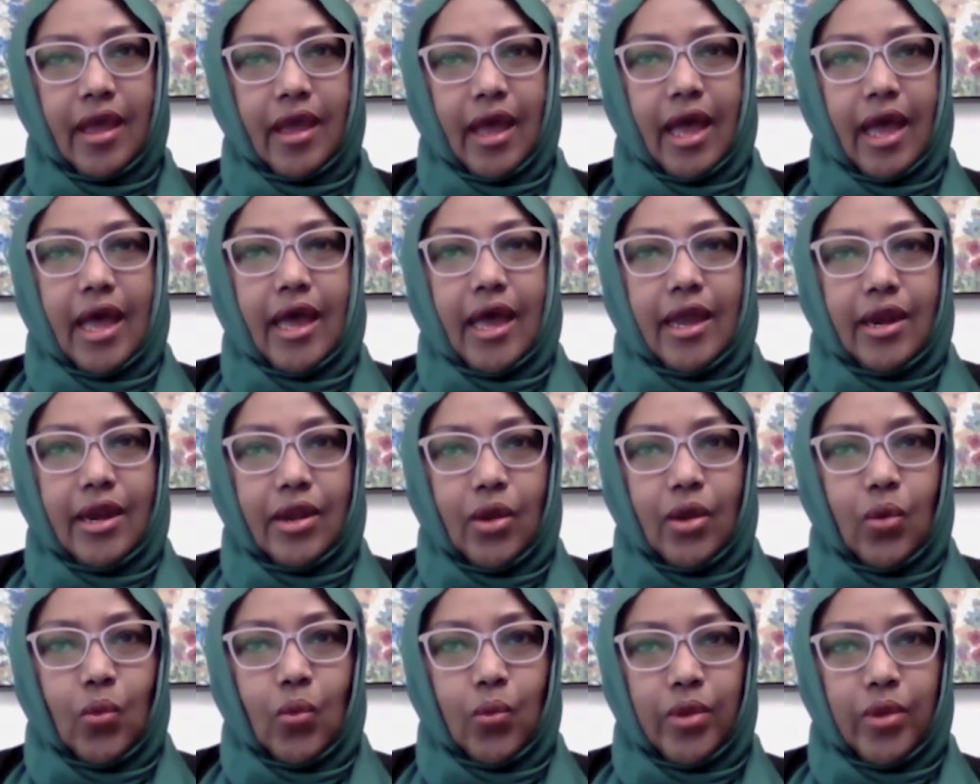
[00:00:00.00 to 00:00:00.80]

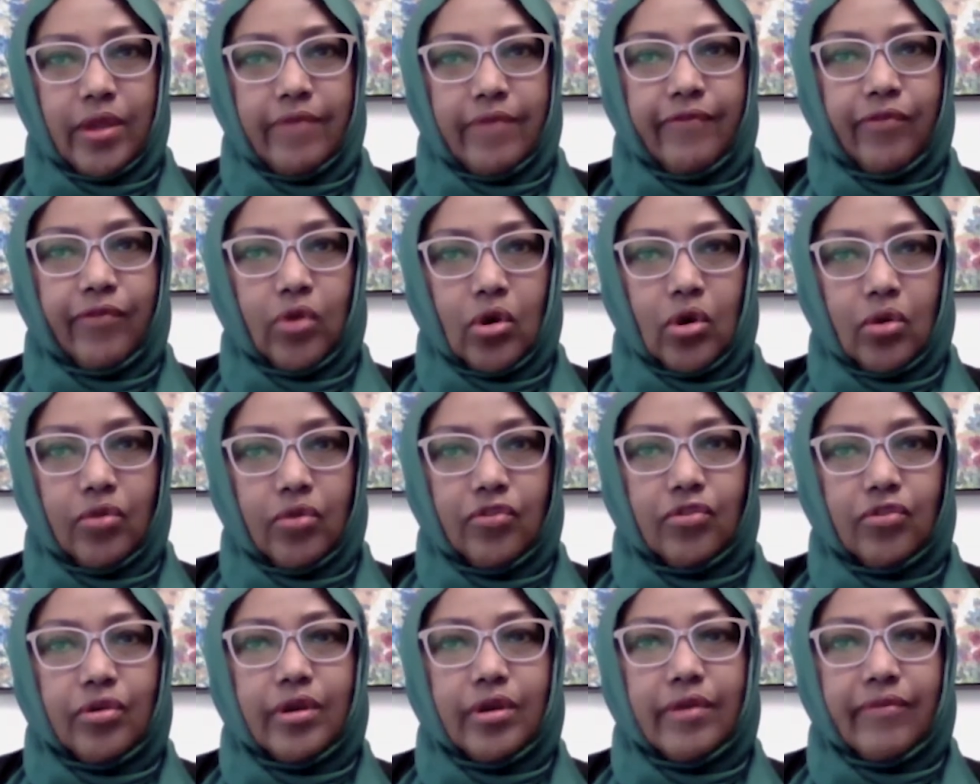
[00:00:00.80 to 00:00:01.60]
And we
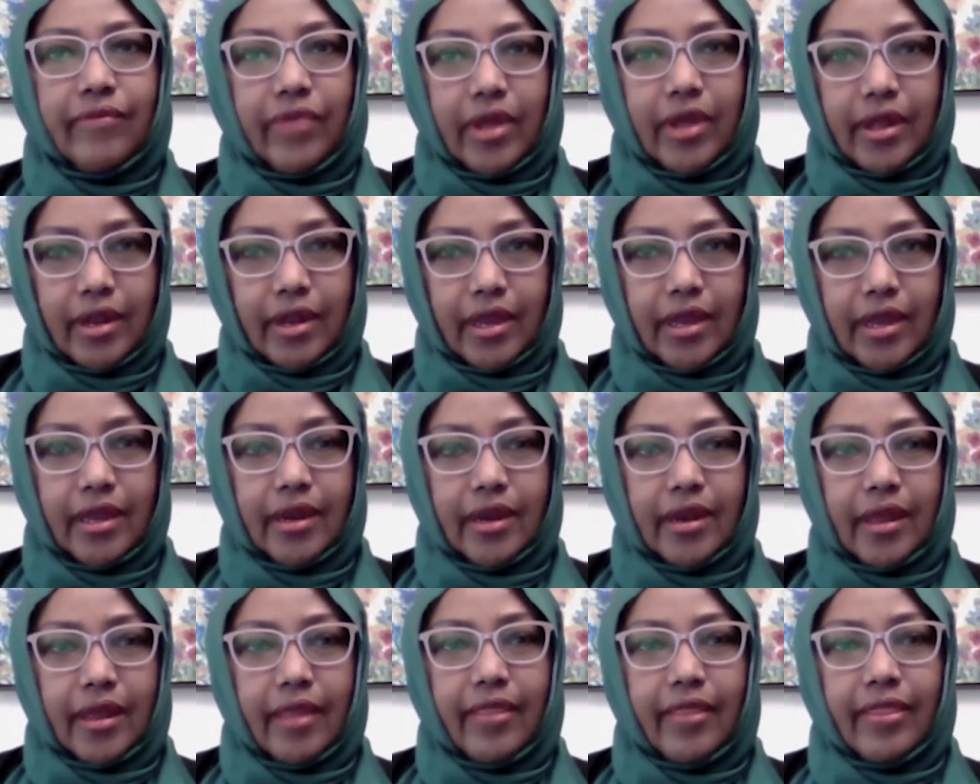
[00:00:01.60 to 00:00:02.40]
focus on
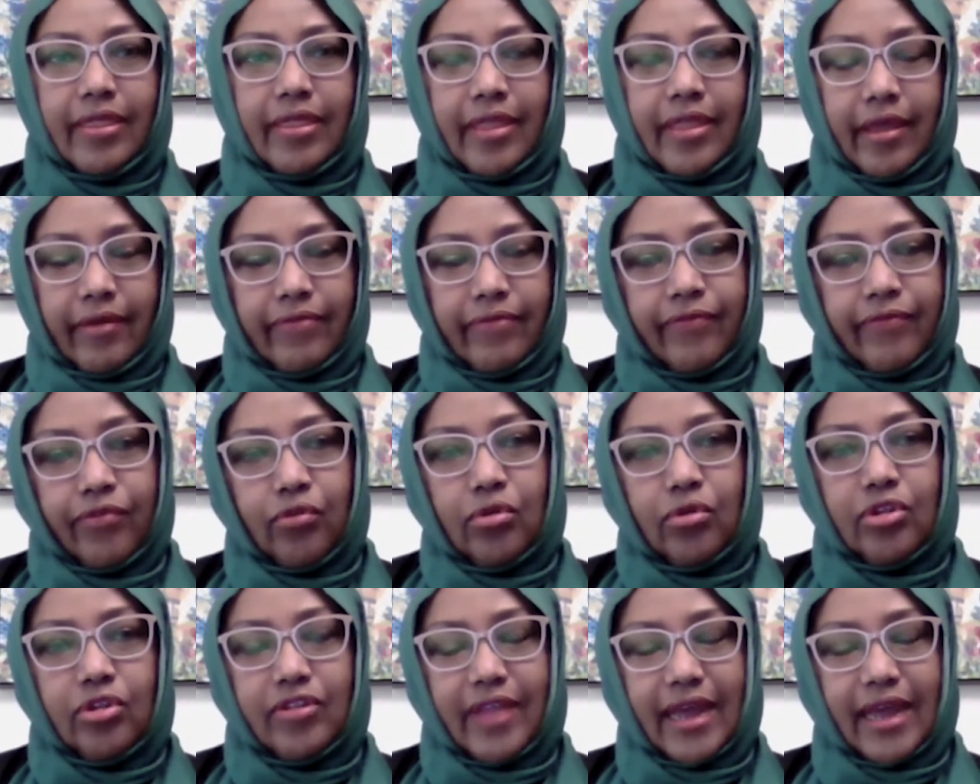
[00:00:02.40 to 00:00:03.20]
revealing the
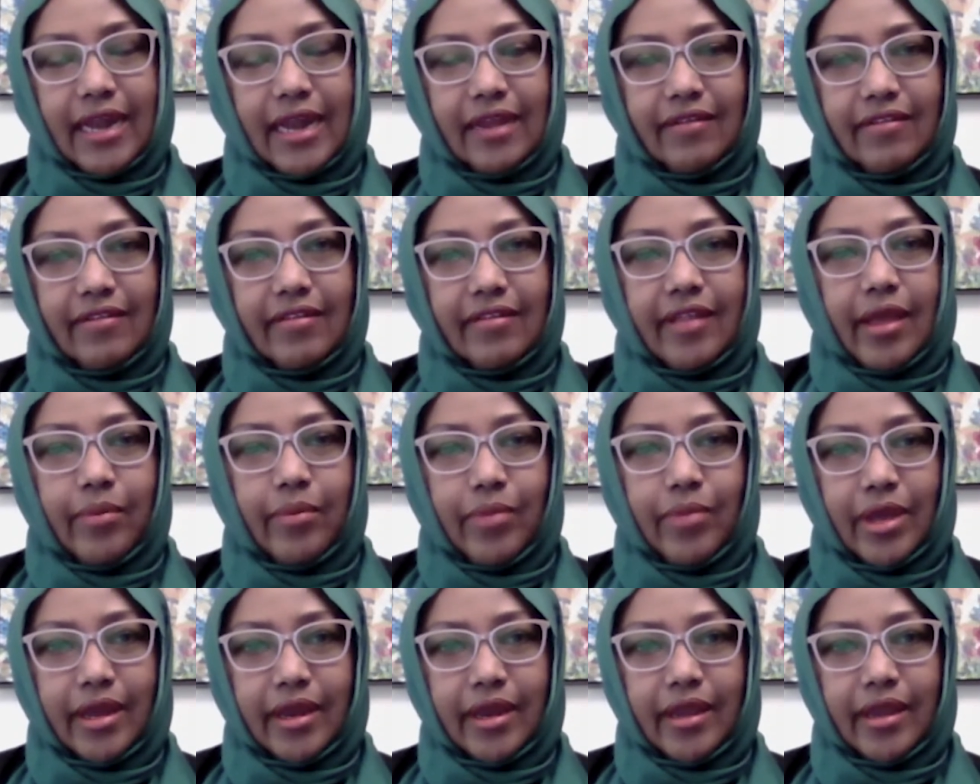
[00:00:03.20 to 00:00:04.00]
full talents that
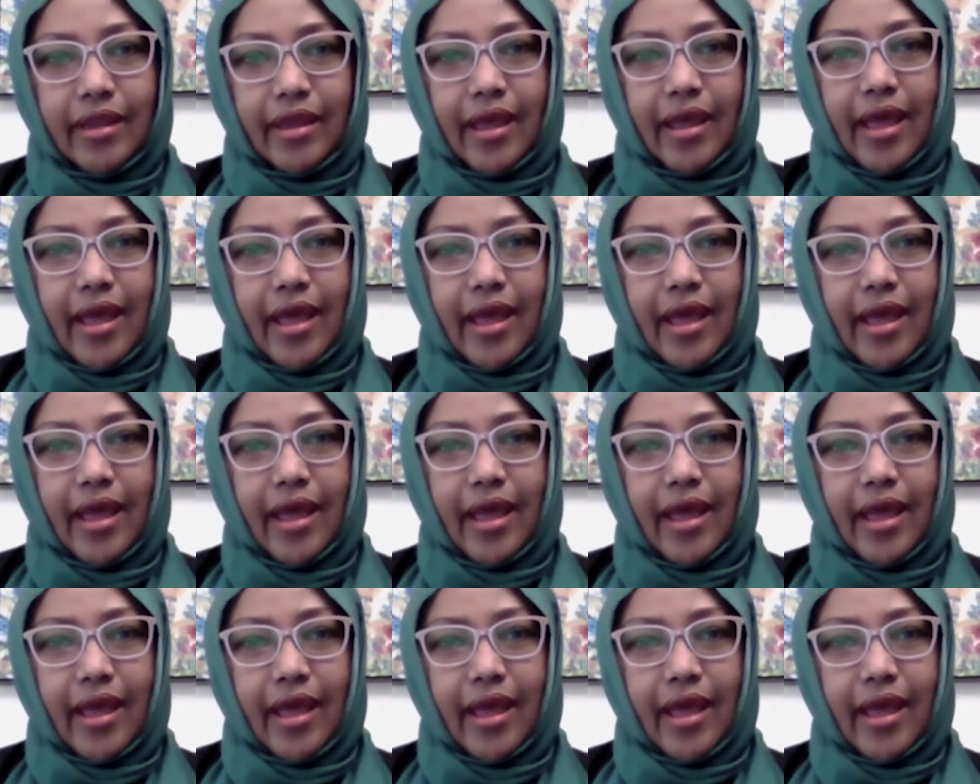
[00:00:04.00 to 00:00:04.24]
America